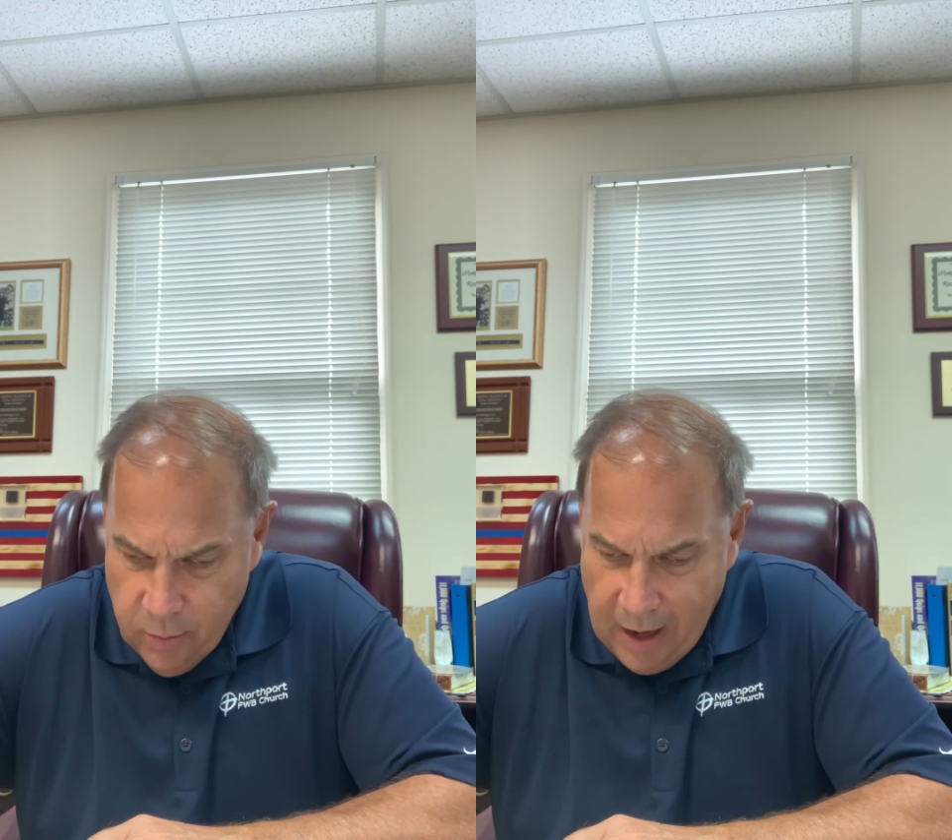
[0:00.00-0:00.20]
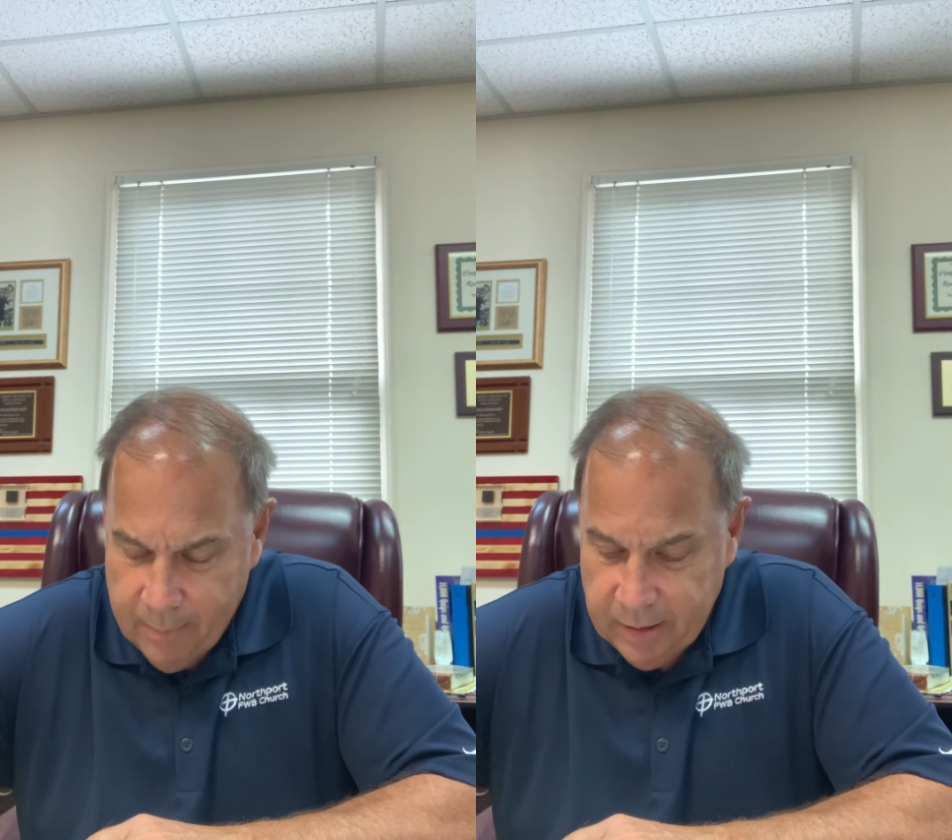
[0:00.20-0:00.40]

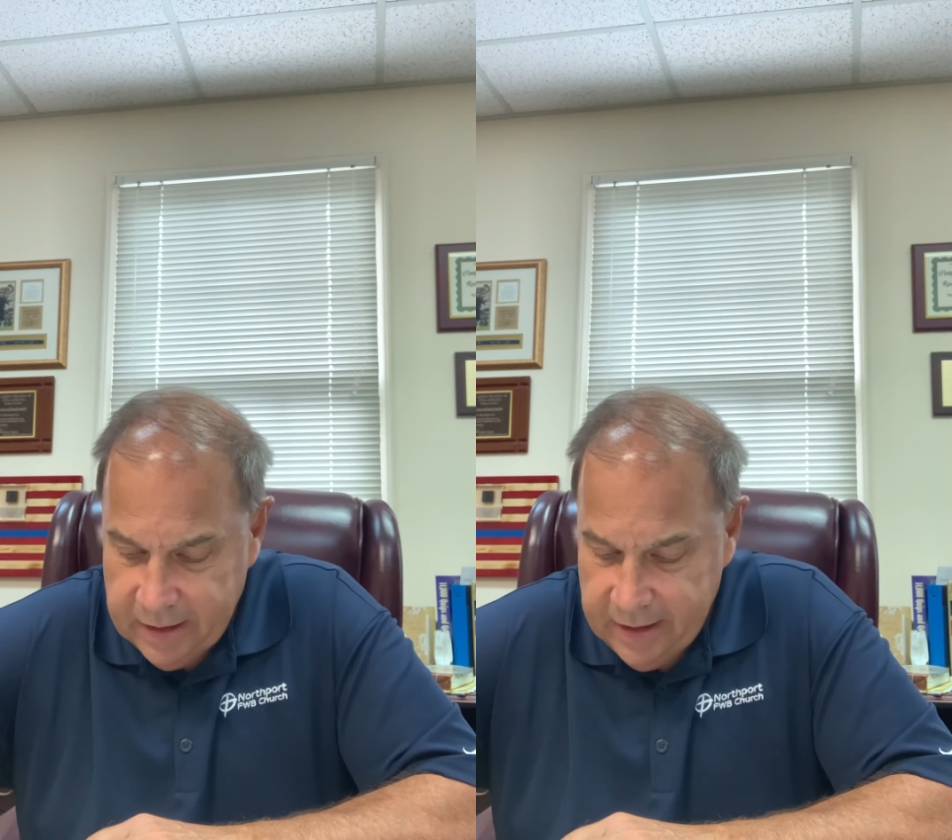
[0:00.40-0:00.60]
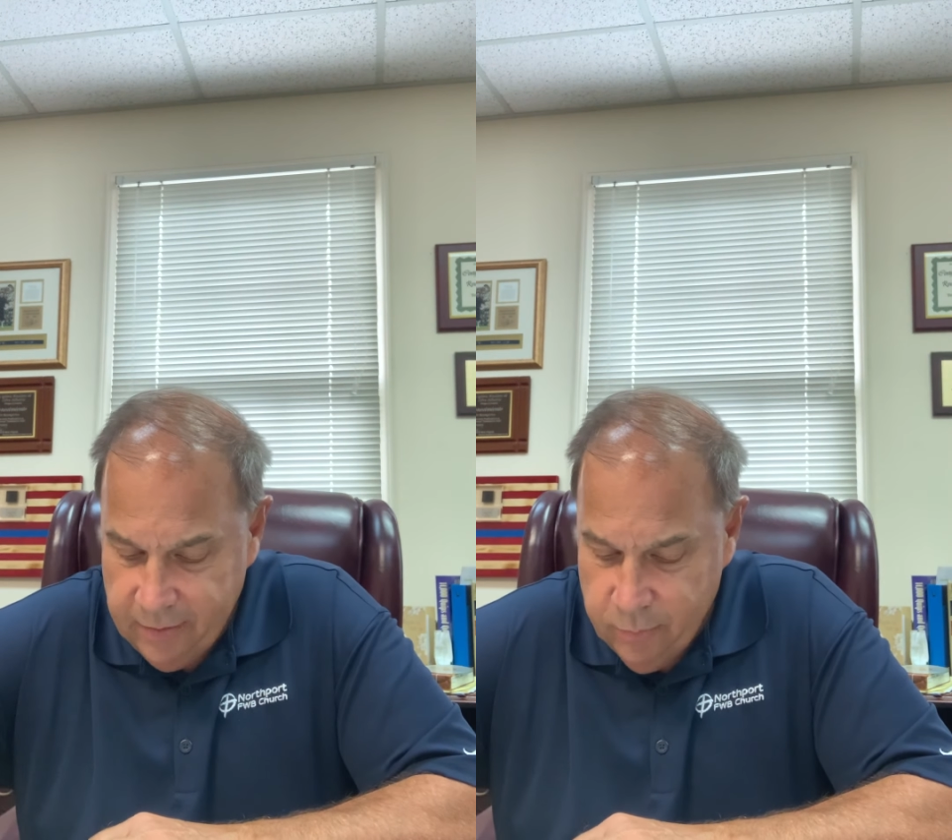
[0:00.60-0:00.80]
I
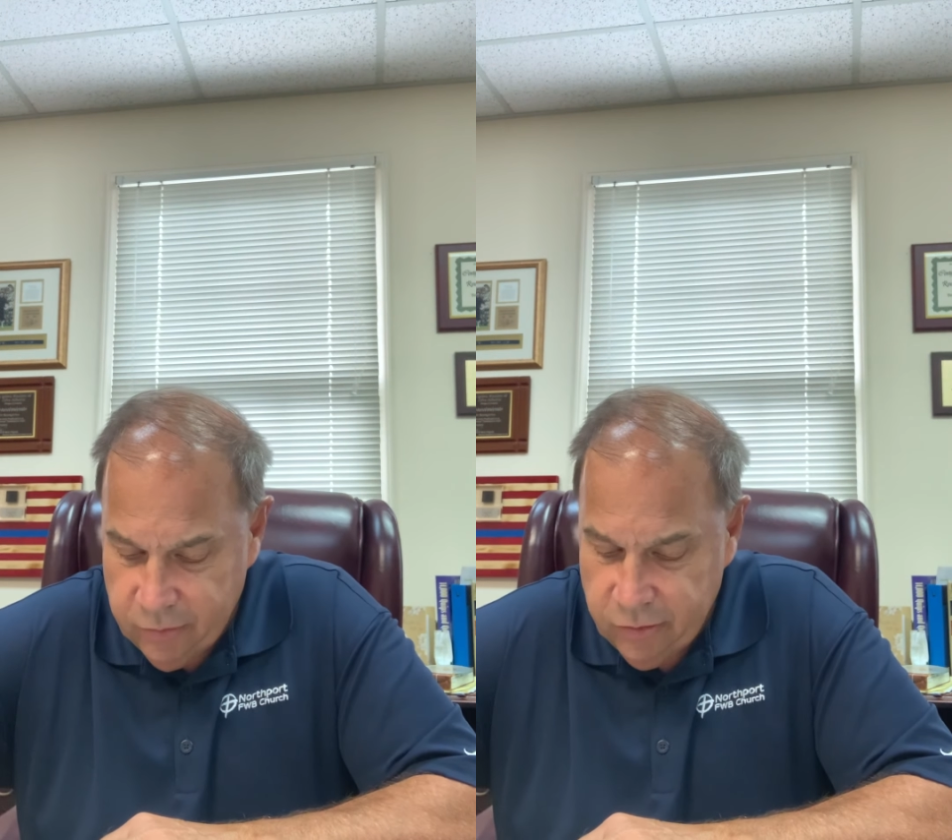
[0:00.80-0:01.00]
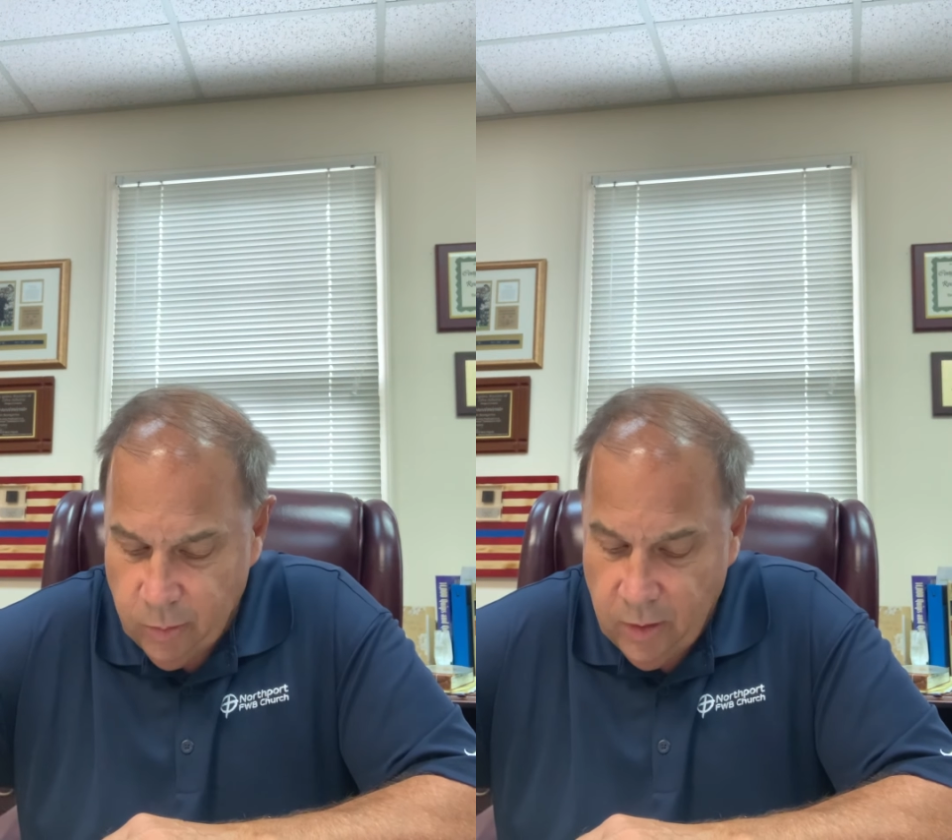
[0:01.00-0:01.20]
believe
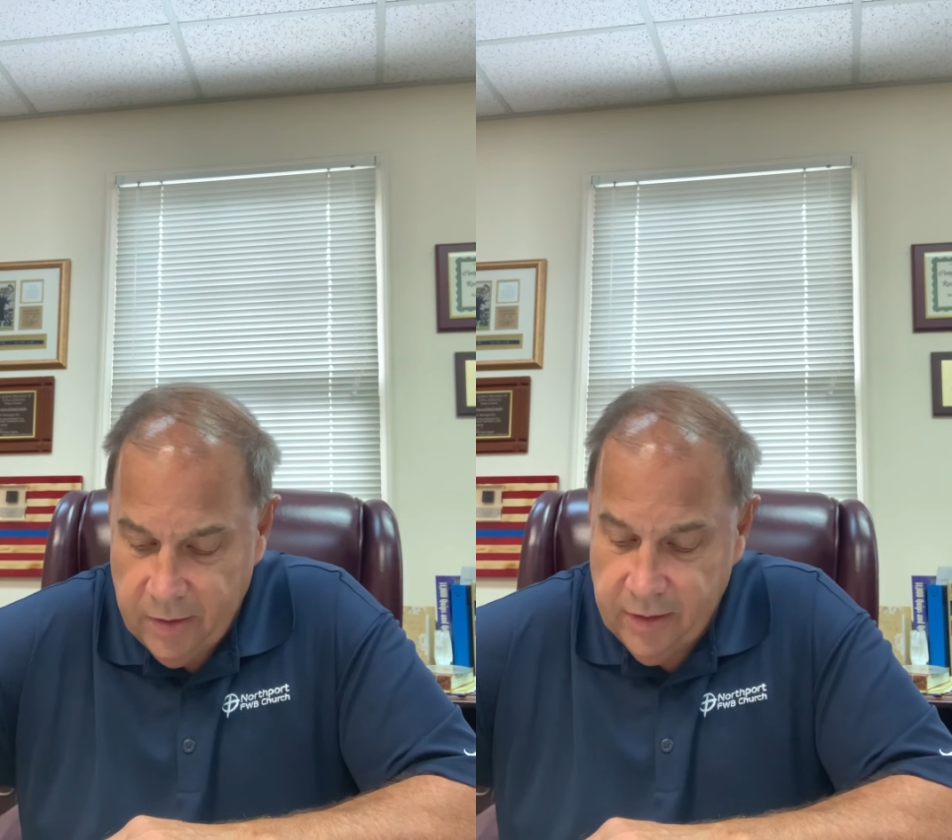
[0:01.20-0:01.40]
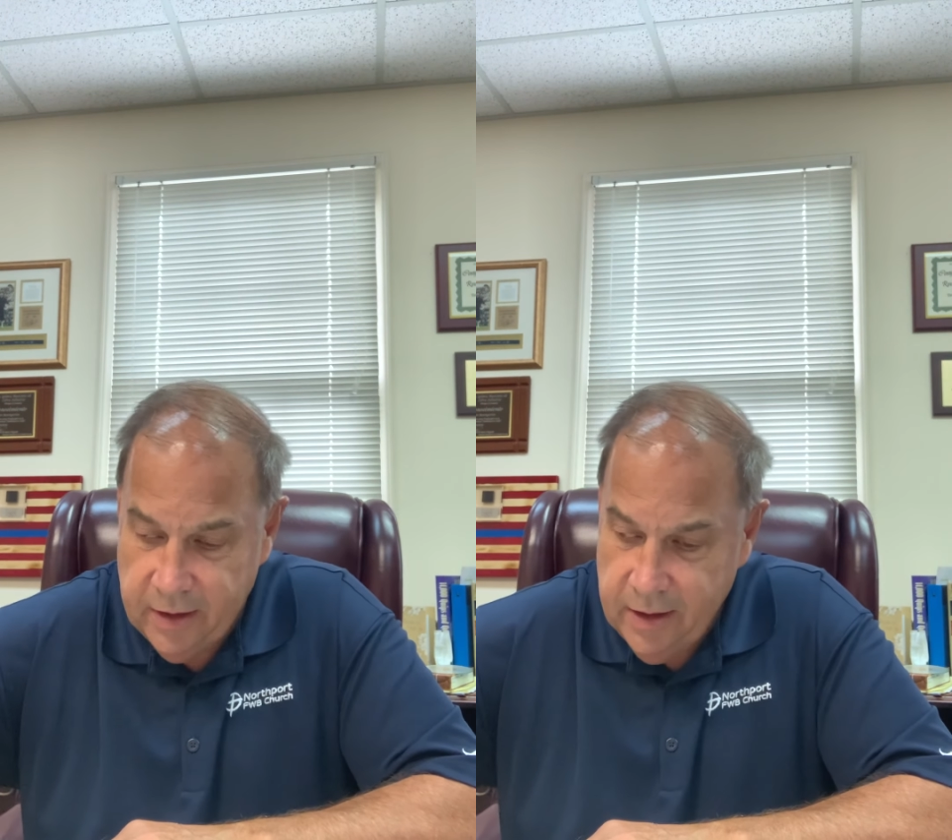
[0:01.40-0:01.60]
was the
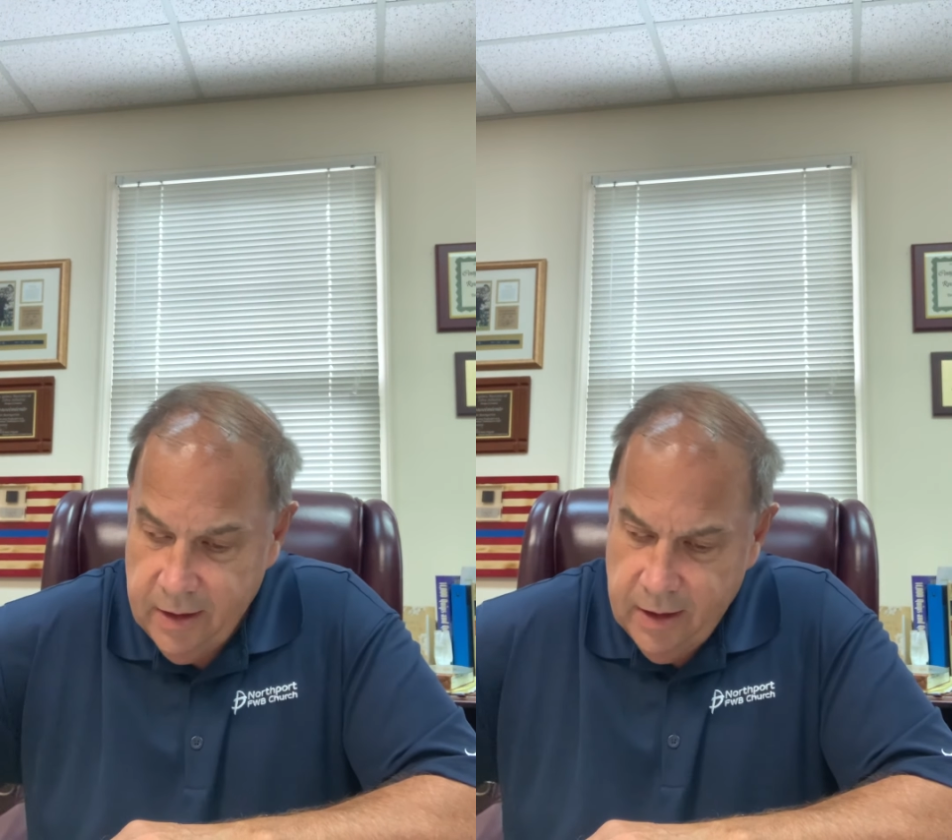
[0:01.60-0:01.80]
one that